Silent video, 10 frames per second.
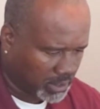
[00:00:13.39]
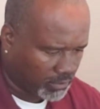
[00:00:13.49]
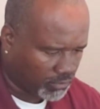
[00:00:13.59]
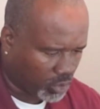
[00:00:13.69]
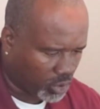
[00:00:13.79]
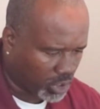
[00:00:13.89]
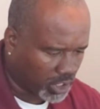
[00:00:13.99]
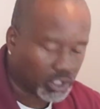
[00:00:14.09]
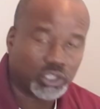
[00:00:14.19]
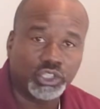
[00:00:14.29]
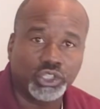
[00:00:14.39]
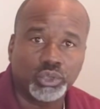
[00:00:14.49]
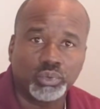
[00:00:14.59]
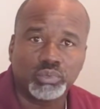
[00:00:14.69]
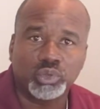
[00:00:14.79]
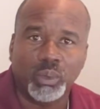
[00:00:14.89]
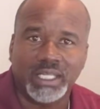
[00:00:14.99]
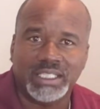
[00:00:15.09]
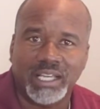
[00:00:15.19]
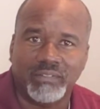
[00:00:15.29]
for June
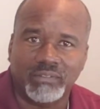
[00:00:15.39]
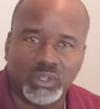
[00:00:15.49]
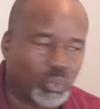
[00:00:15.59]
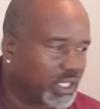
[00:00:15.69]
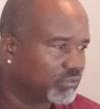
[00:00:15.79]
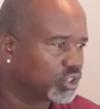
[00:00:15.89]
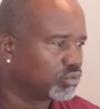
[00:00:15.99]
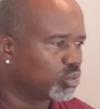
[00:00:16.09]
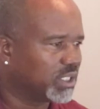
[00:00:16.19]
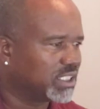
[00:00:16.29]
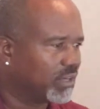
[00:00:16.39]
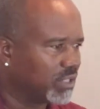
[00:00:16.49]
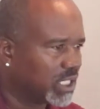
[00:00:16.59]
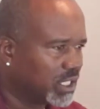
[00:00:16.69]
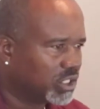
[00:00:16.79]
27th, the week of June 27th.